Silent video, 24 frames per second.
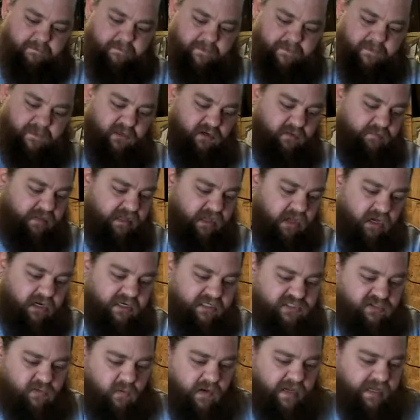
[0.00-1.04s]
it'll be on
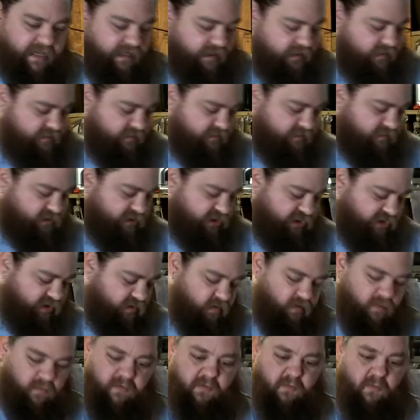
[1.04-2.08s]
its way to do
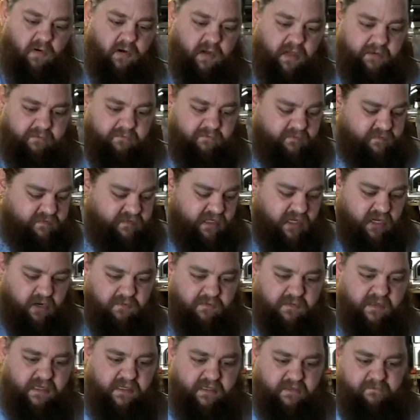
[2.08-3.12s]
what we want. So
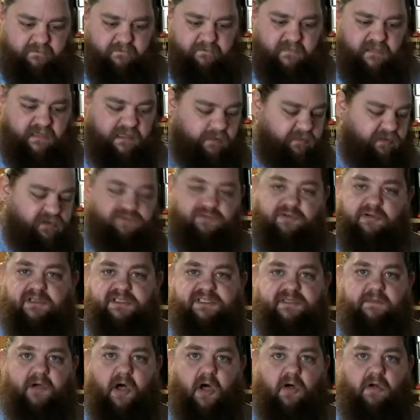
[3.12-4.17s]
let me drill
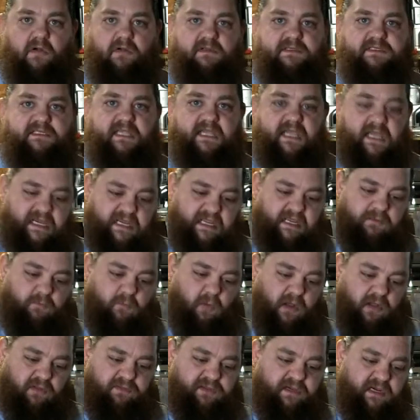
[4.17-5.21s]
some holes and then
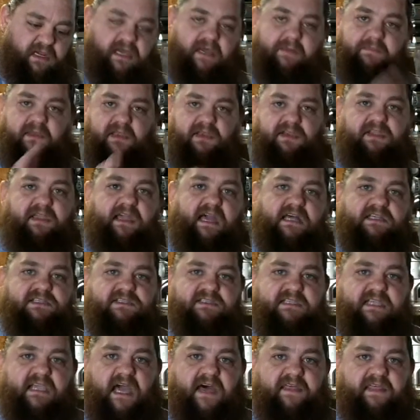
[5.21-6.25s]
weld it up, and you guys will
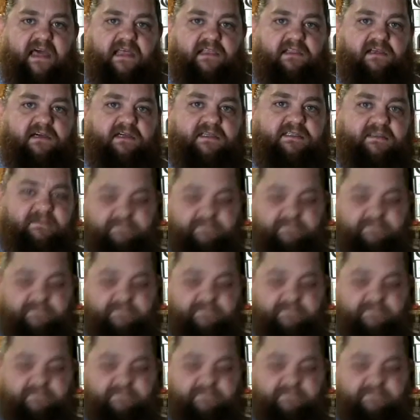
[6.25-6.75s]
see how that looks.